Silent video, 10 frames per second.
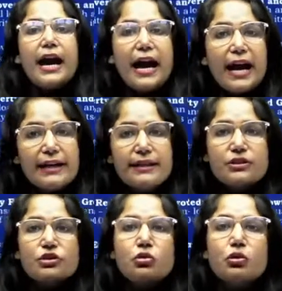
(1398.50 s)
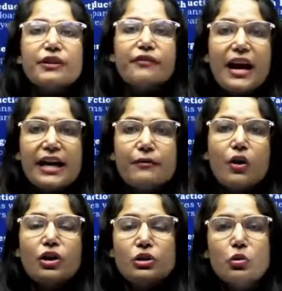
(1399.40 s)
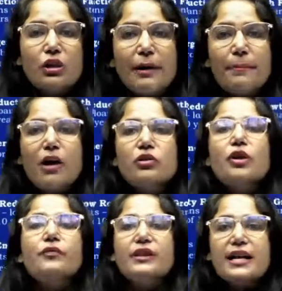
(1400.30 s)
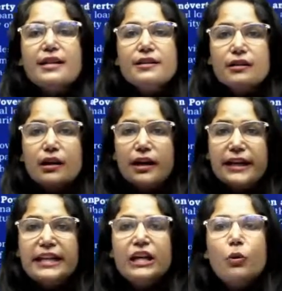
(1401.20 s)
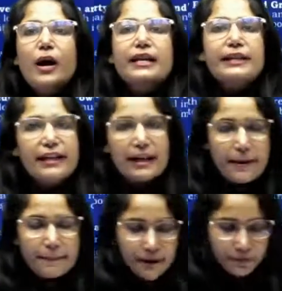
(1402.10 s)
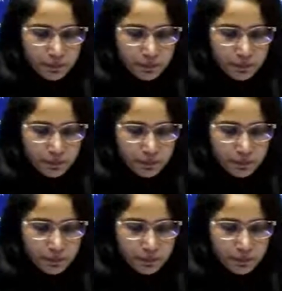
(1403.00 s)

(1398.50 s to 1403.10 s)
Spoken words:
and to revive or to come out of the inequality gap.